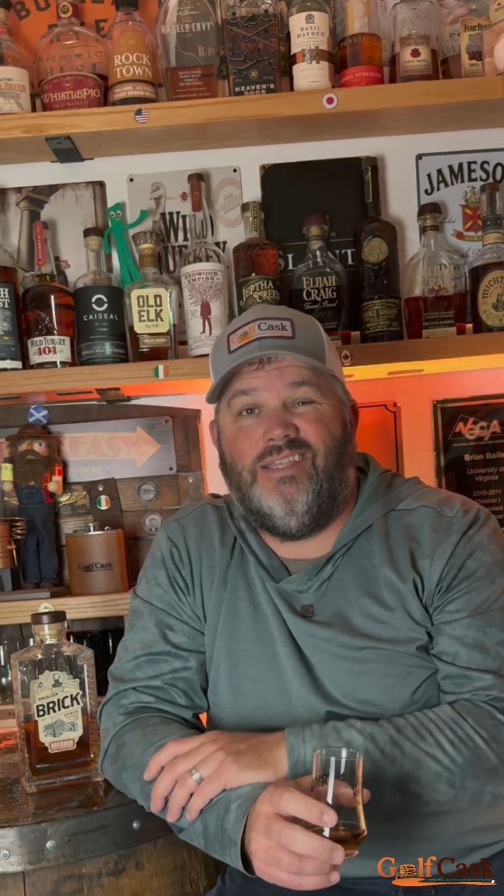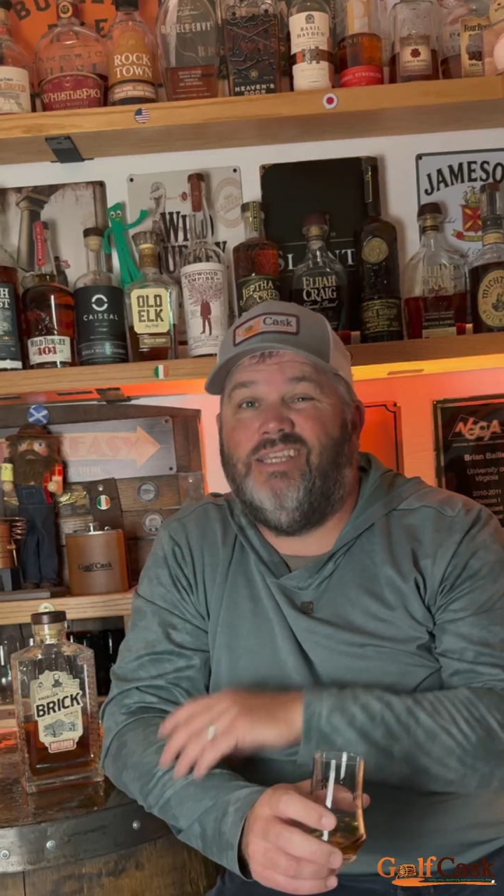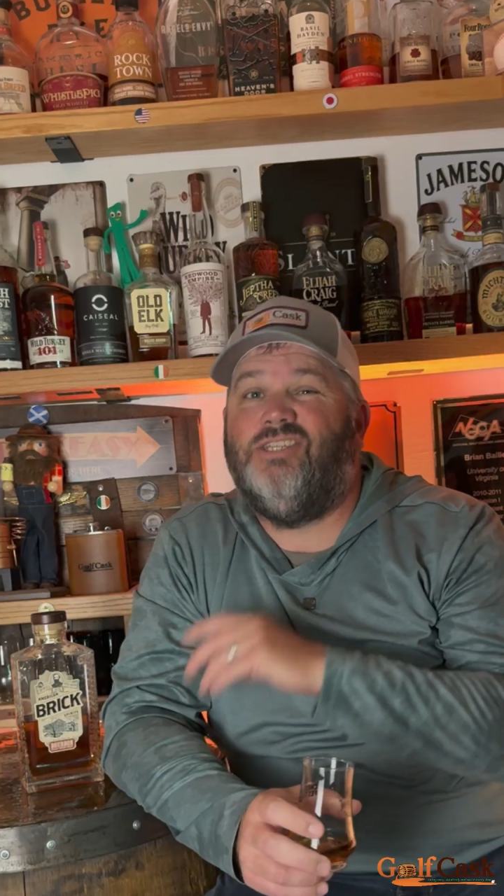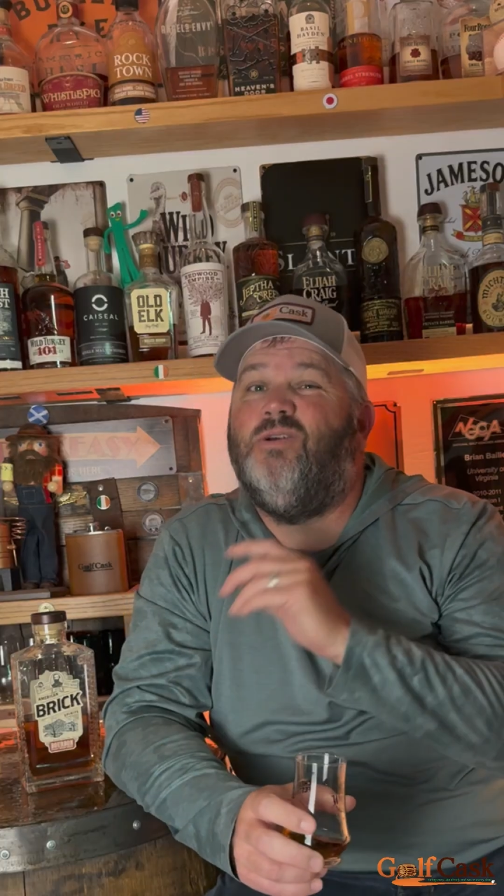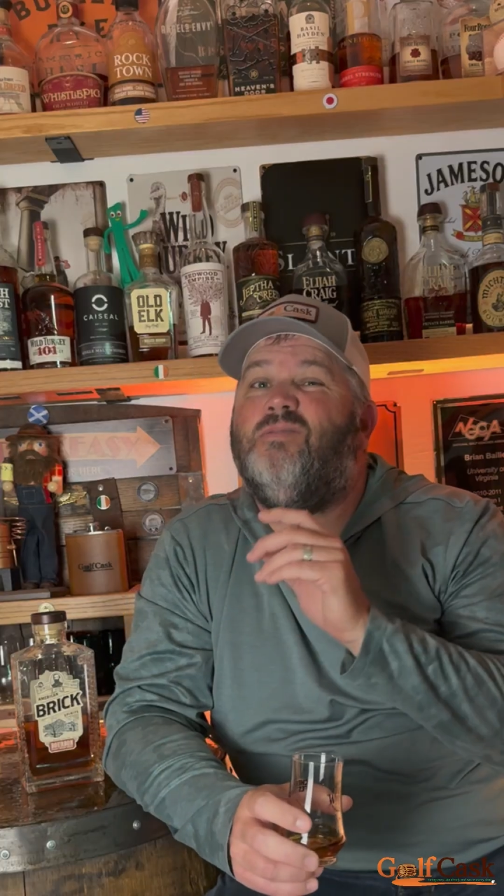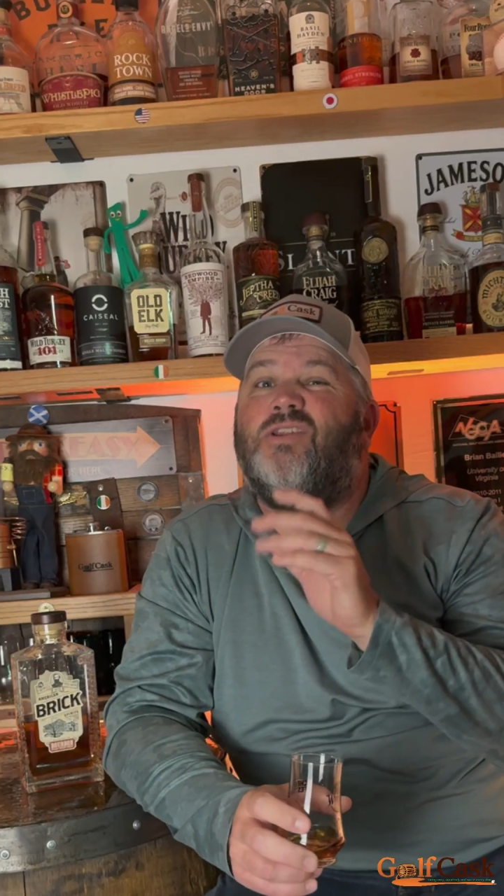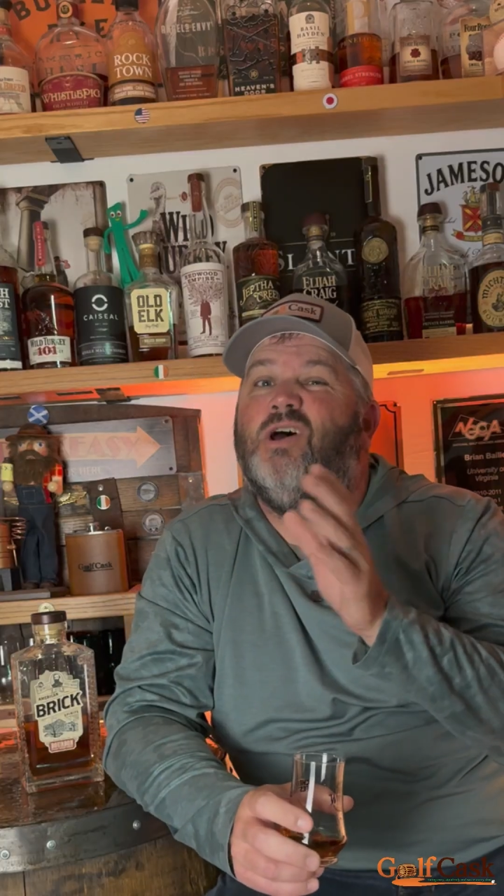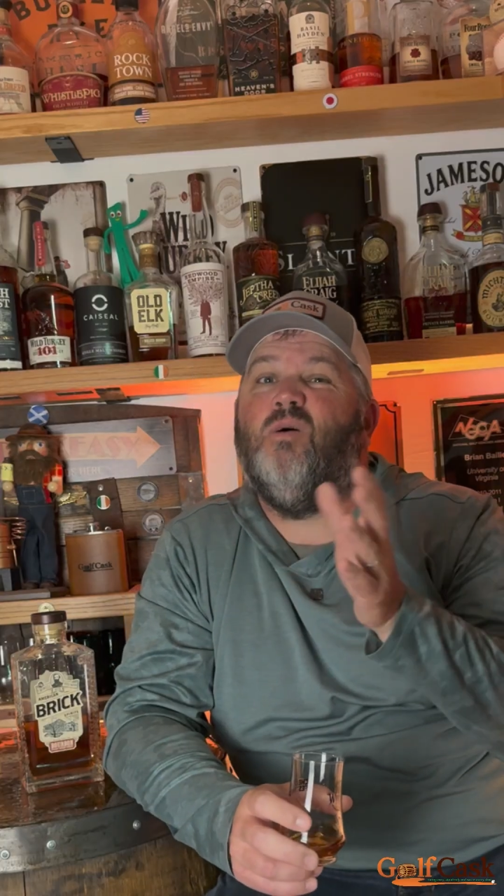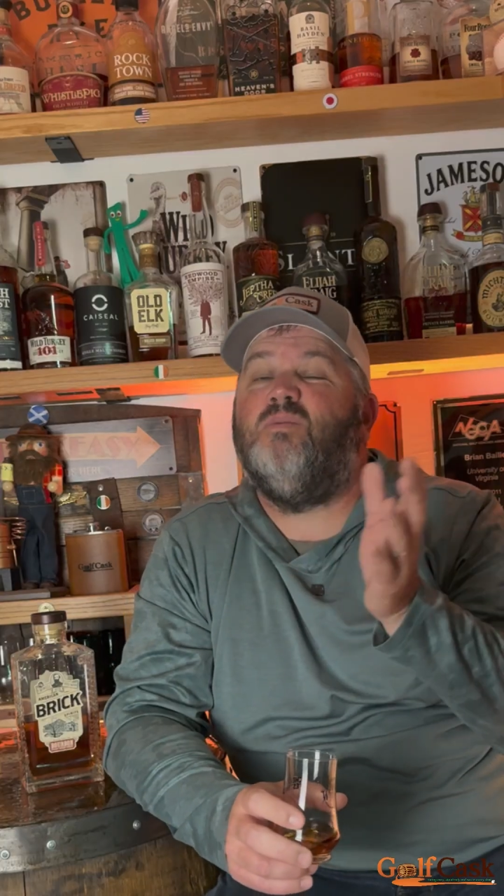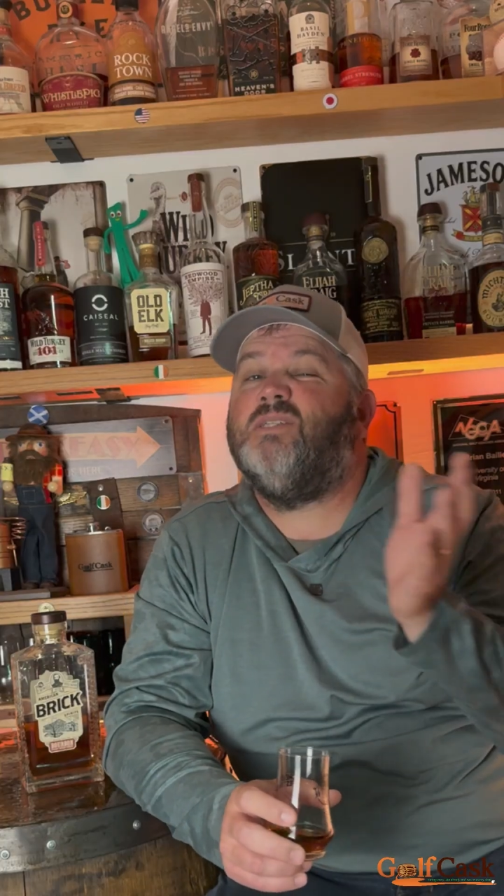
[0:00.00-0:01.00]
Did you even
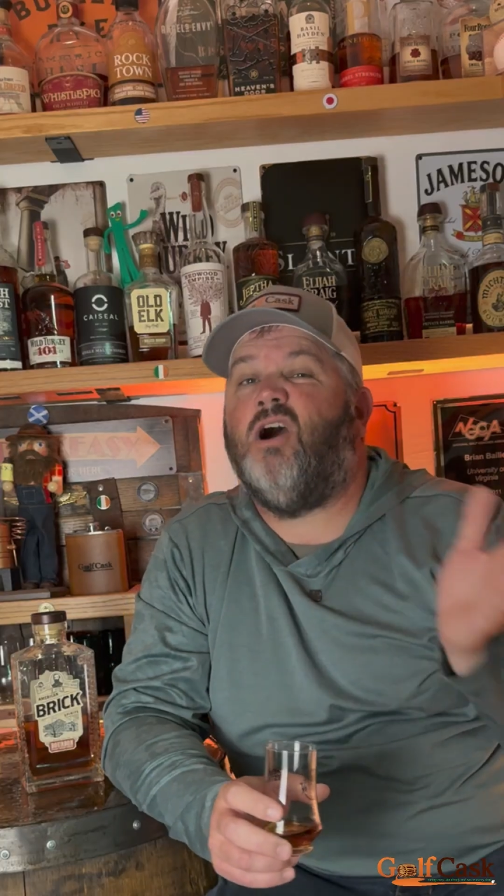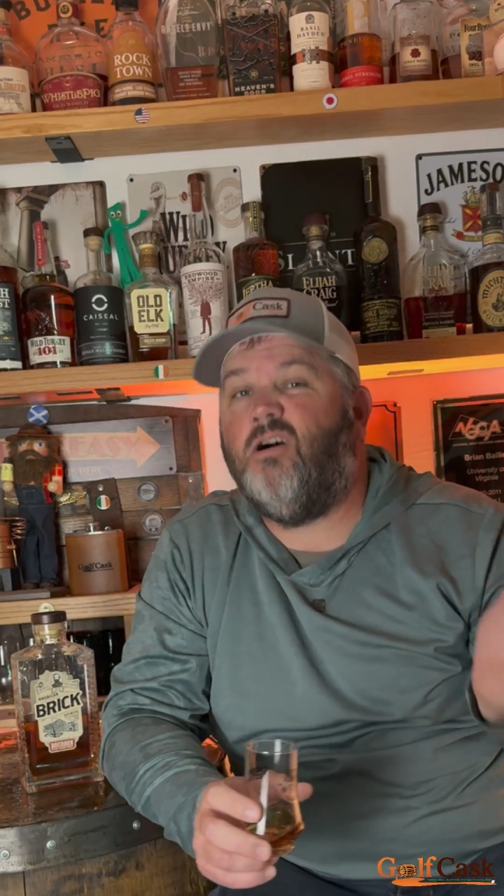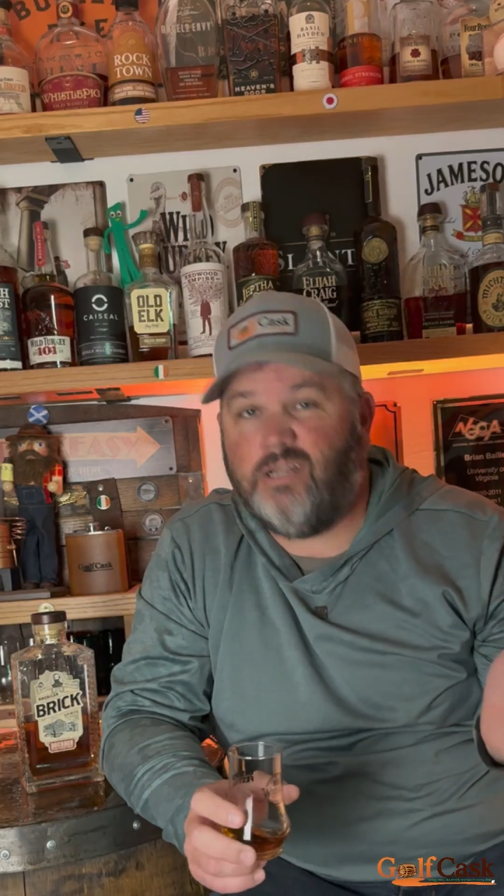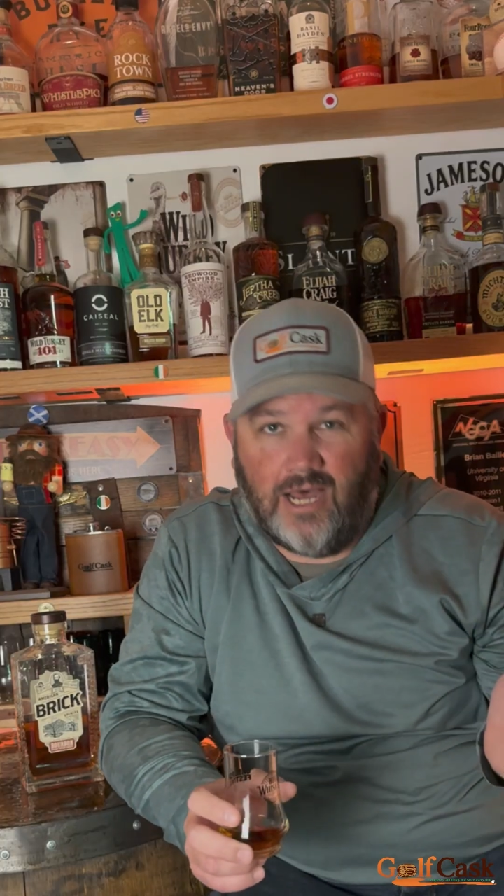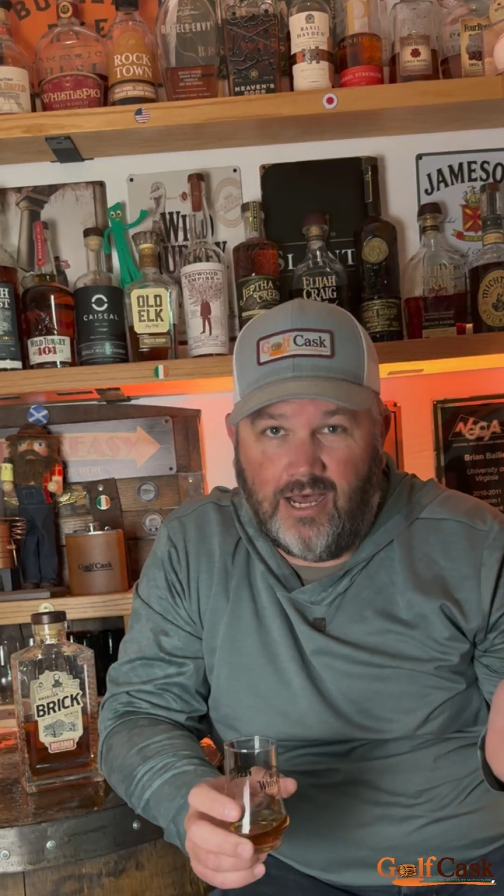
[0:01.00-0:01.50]
know it was called a